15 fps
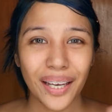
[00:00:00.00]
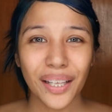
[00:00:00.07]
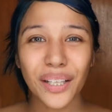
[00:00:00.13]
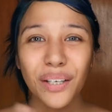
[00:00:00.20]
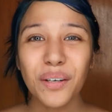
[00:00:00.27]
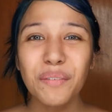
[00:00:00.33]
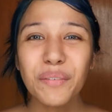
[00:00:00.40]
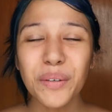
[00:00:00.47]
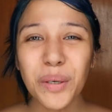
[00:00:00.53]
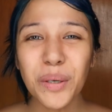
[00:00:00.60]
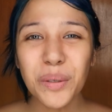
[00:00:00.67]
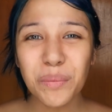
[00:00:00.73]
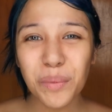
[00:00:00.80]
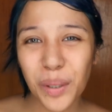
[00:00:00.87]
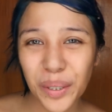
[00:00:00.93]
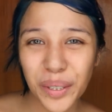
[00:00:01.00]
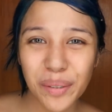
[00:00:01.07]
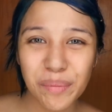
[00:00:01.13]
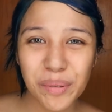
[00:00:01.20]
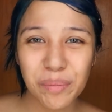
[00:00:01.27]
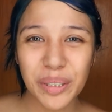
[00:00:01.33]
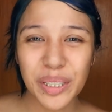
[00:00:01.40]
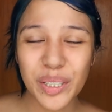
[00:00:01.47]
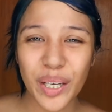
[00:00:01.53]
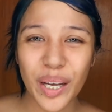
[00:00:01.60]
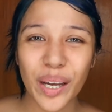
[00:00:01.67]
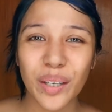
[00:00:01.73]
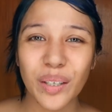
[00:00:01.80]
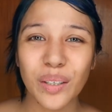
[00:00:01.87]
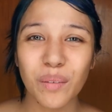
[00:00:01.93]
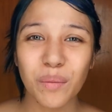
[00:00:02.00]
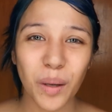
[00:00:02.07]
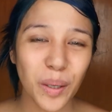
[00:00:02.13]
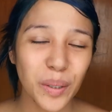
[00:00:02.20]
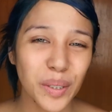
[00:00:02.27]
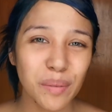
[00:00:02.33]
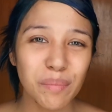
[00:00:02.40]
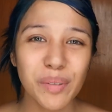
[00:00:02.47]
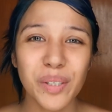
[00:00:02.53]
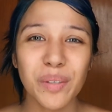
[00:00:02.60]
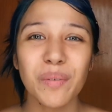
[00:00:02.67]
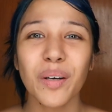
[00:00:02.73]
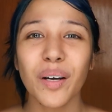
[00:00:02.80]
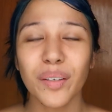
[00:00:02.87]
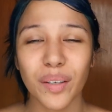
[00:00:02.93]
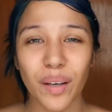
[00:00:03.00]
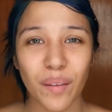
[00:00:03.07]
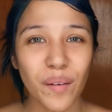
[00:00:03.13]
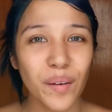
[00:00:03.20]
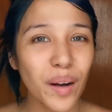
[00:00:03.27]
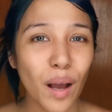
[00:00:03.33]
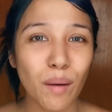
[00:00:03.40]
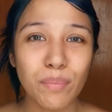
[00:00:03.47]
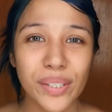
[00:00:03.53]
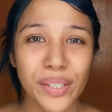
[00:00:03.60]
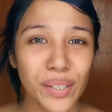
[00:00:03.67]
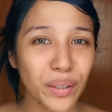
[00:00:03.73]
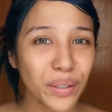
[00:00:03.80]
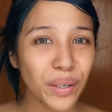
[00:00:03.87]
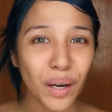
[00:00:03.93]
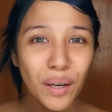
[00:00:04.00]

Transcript: Hello everyone, welcome to my channel. Welcome to another episode